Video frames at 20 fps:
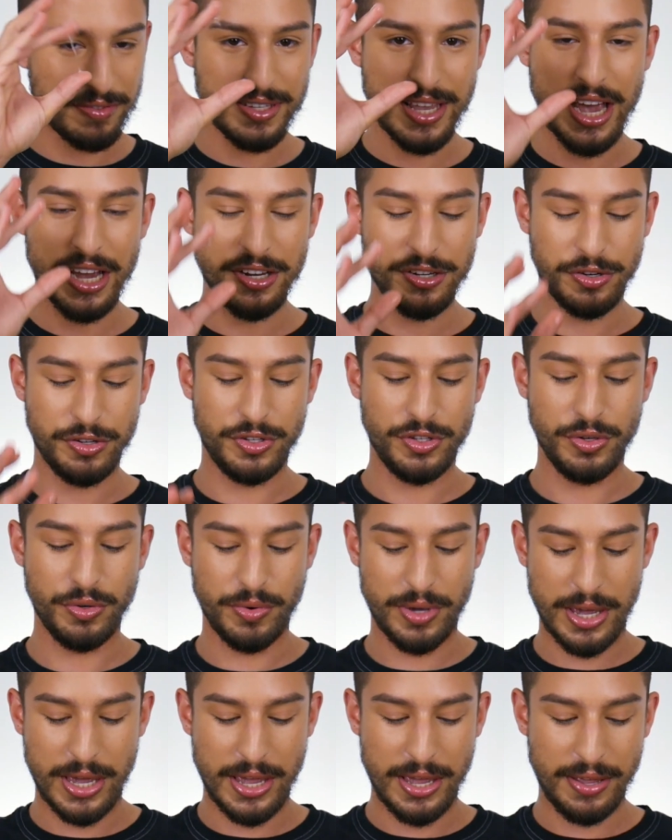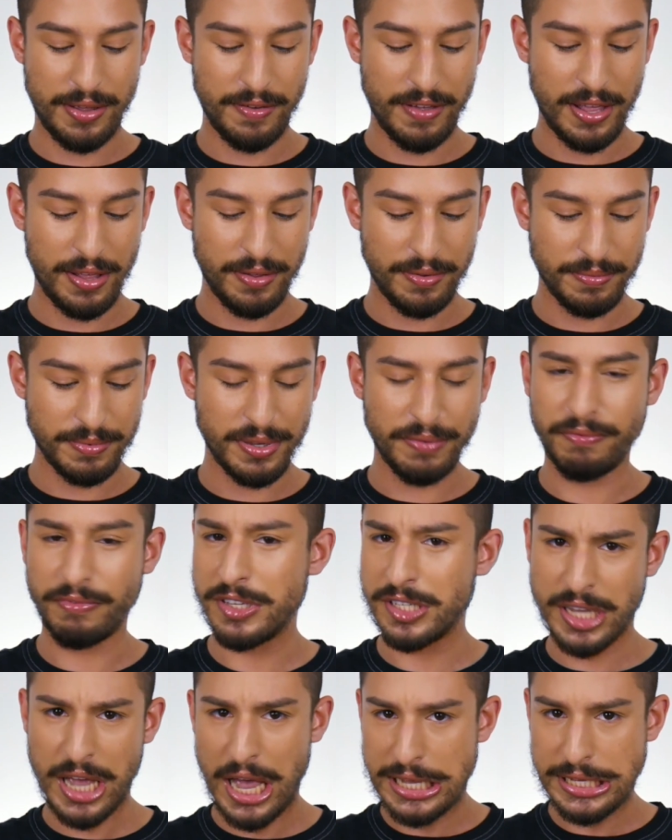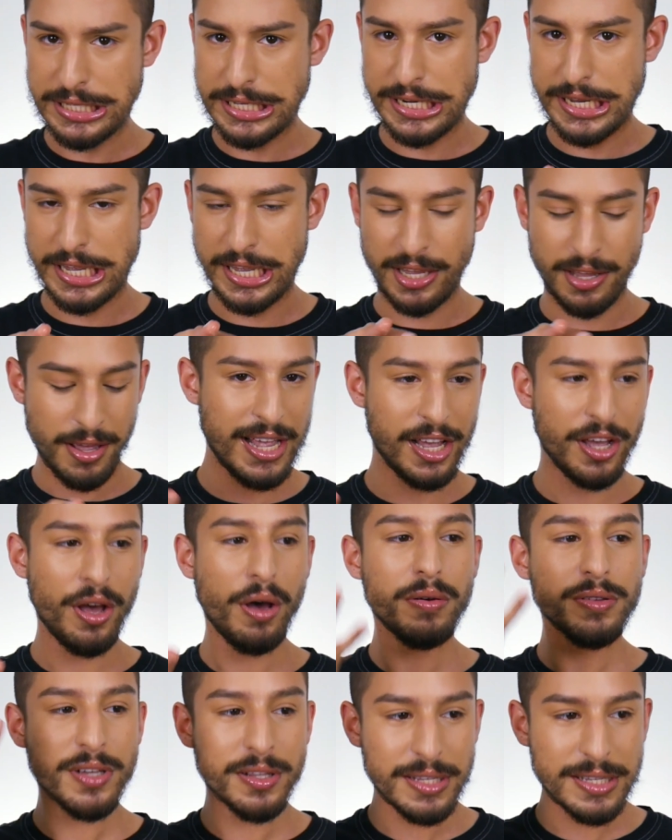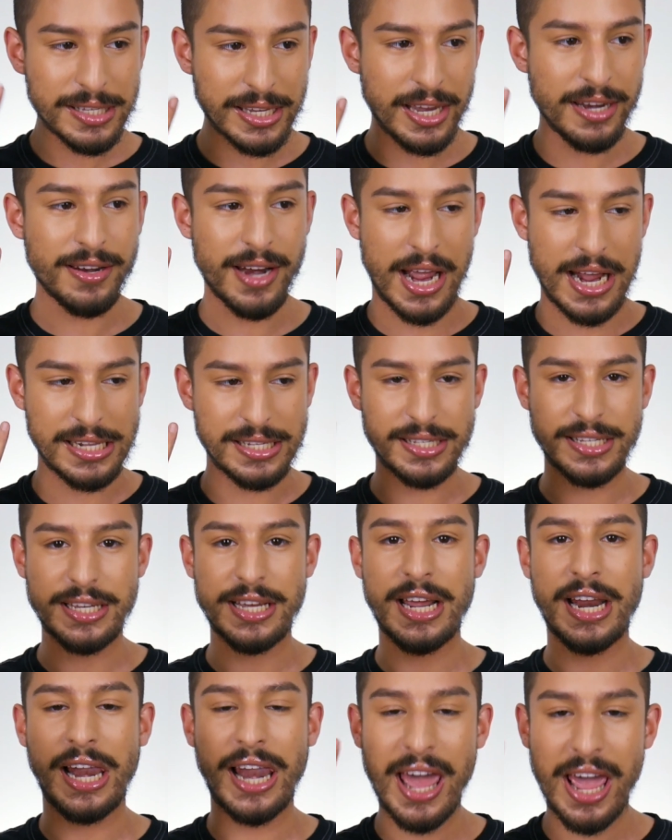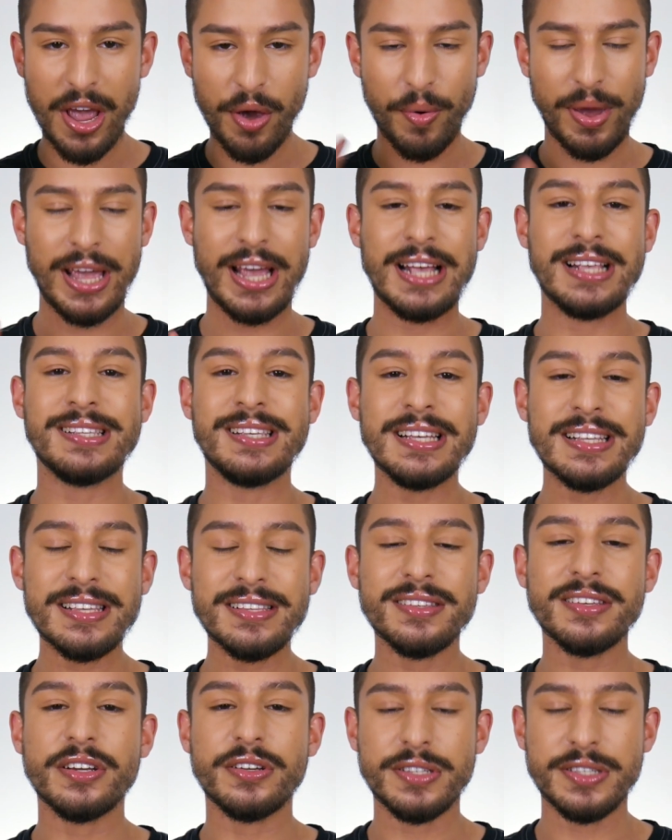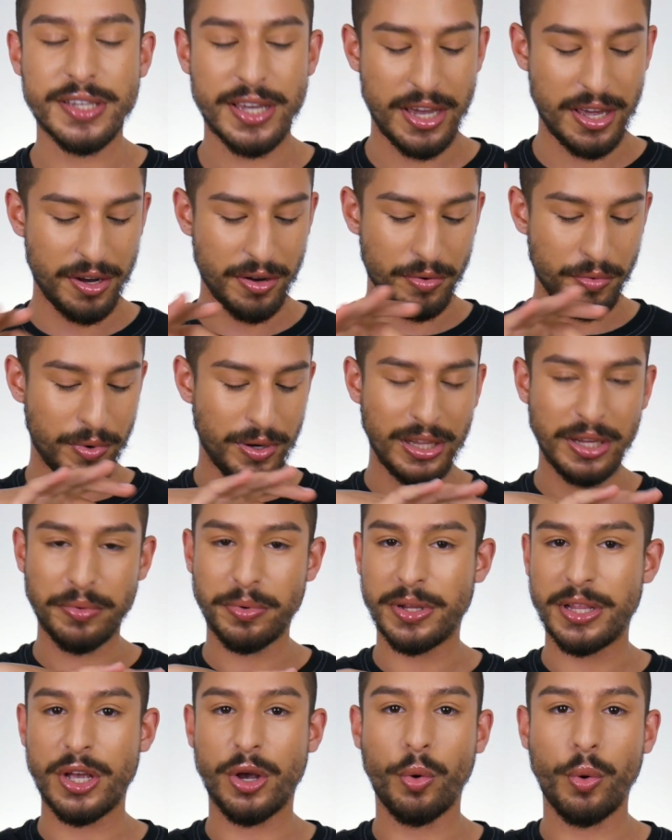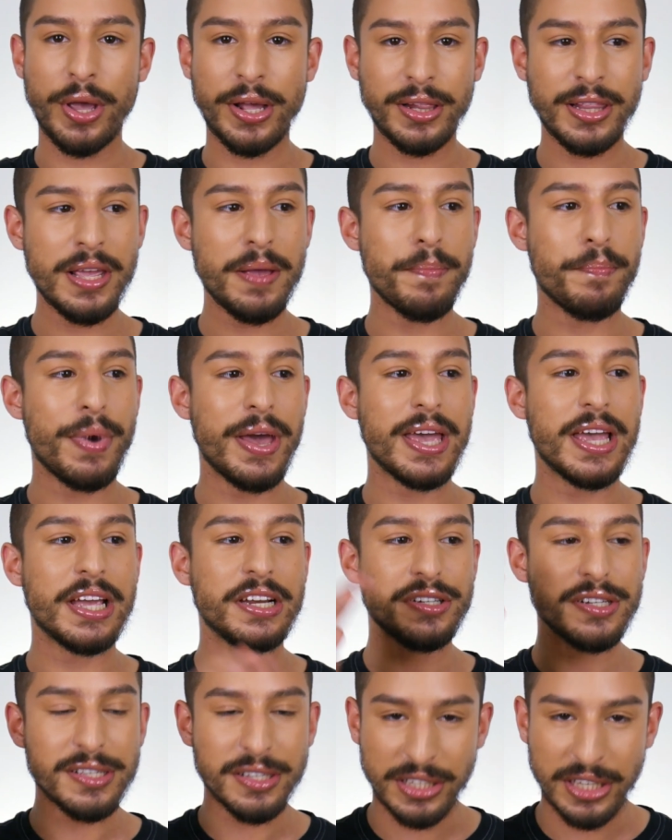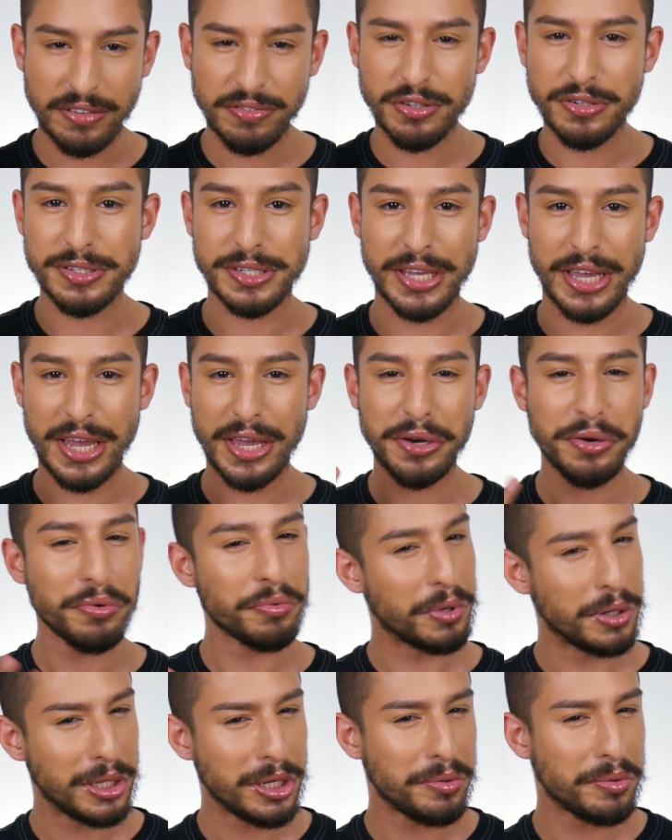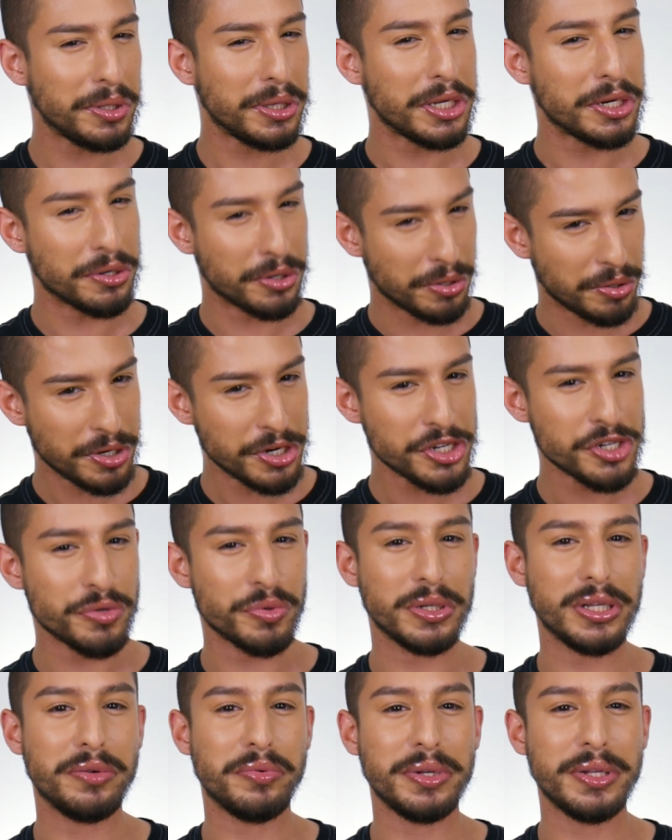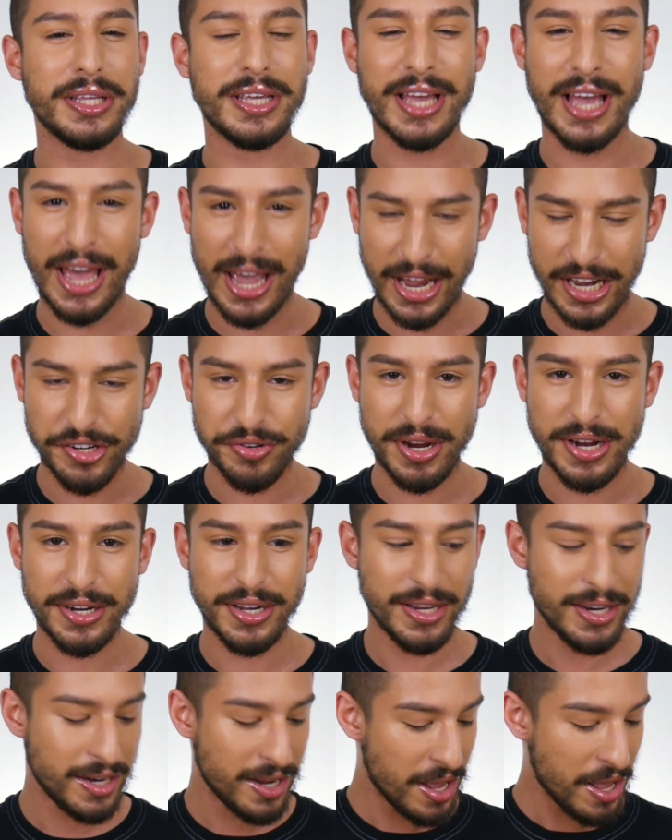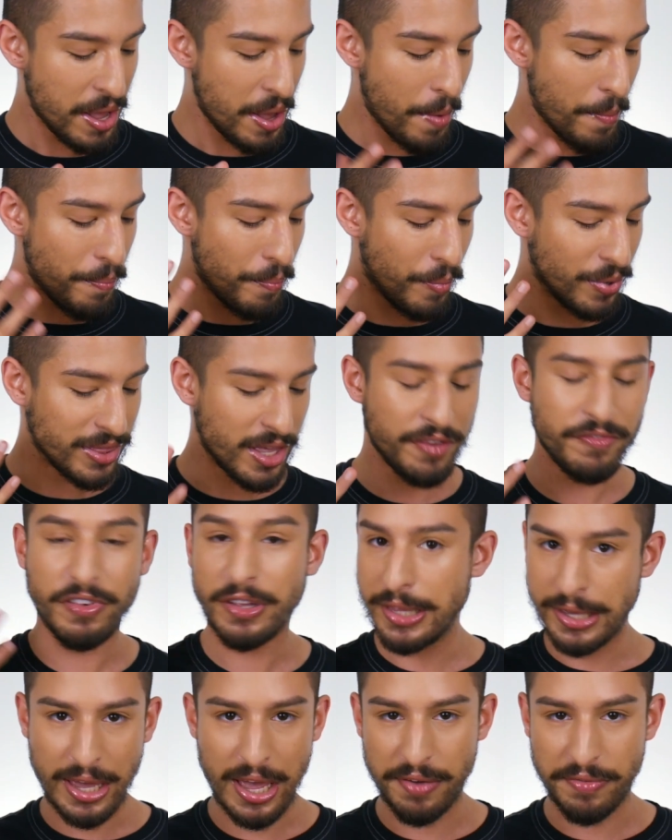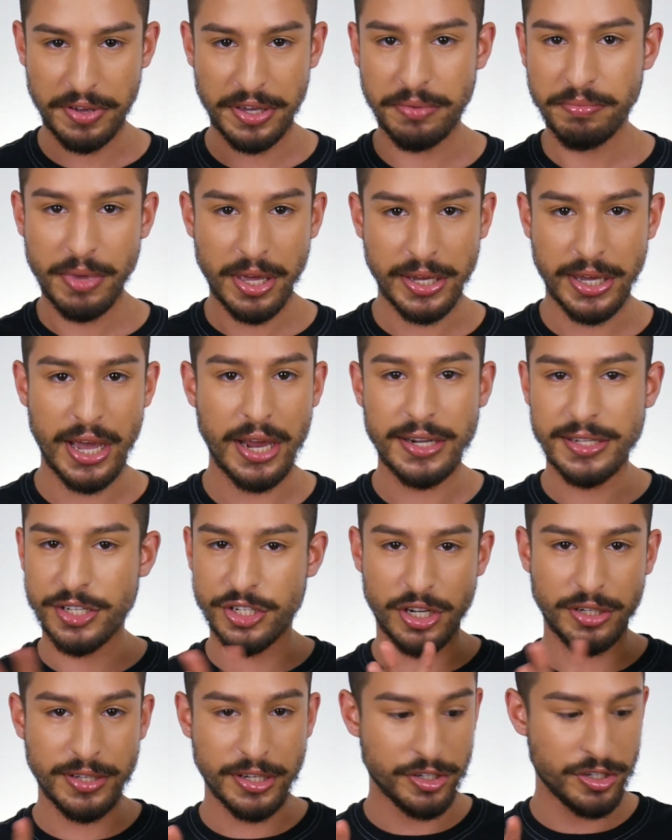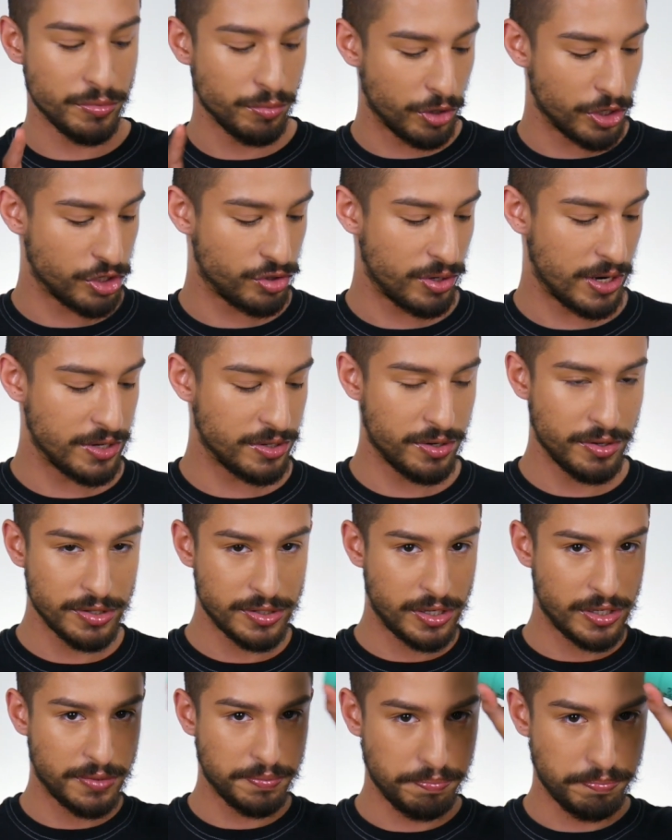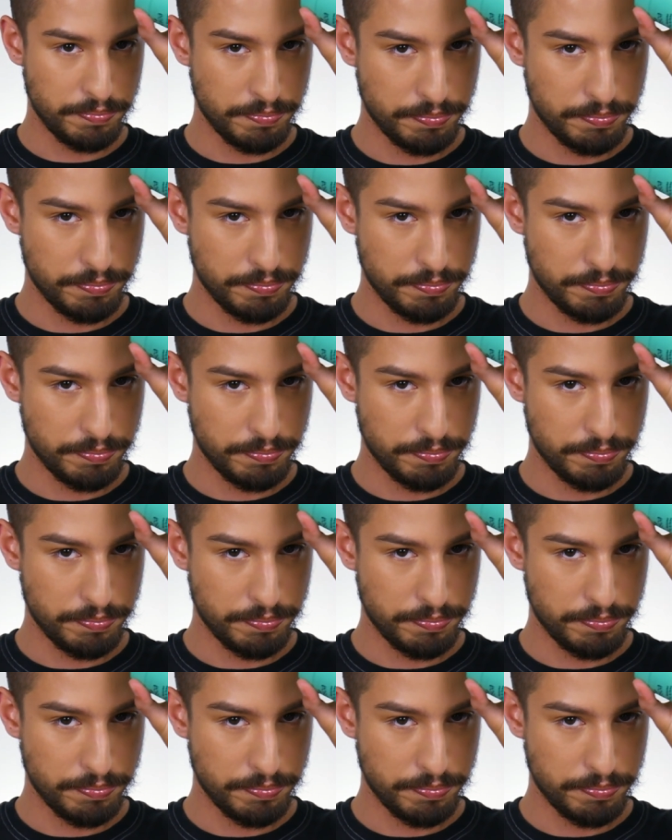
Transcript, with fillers: of texture to it, some viscosity. It goes on the skin nicely, lightweight. It sinks into your skin really, really quickly, but it just leaves your skin really, really nourished, really, really hydrated without feeling heavy. Again, it's gel texture moisturizer. This is